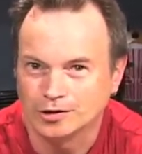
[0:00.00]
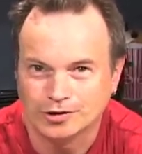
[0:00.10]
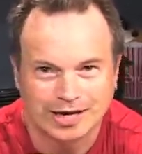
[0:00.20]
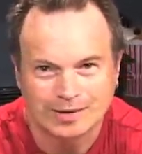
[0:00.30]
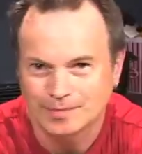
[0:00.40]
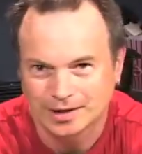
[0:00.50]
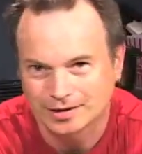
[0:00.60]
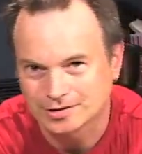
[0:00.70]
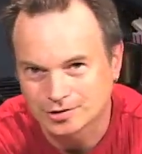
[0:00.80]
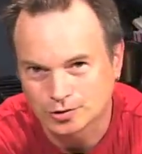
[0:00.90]
You can't make
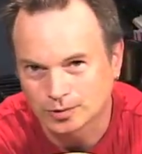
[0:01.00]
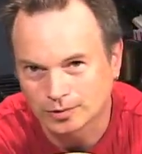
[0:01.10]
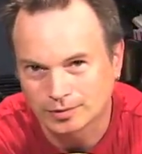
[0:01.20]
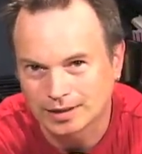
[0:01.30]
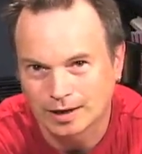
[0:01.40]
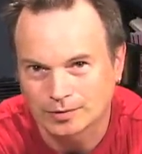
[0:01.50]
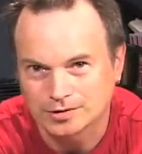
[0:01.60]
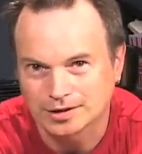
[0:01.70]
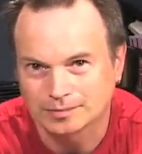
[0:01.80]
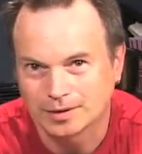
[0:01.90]
this in 2 or 3 hours
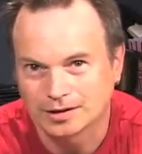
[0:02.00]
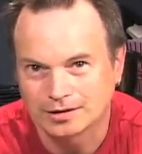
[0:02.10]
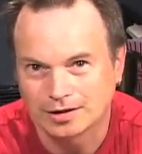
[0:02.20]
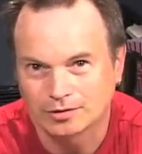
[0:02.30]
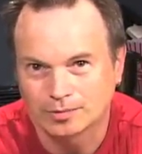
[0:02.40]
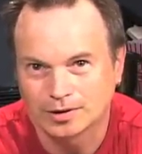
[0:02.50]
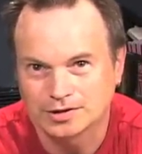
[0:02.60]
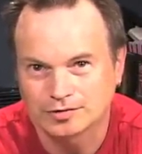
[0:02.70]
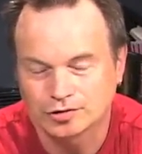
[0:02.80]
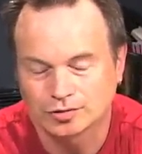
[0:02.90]
like many of the other breads
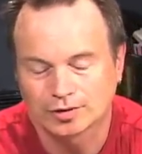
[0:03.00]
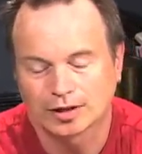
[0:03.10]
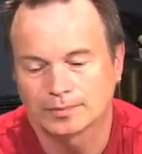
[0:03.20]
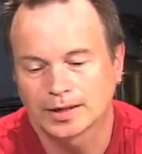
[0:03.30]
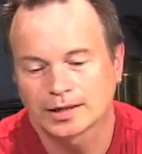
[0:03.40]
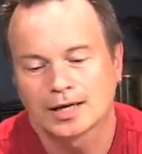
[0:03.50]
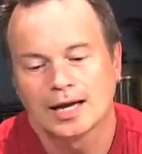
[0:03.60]
I've shown you how to make.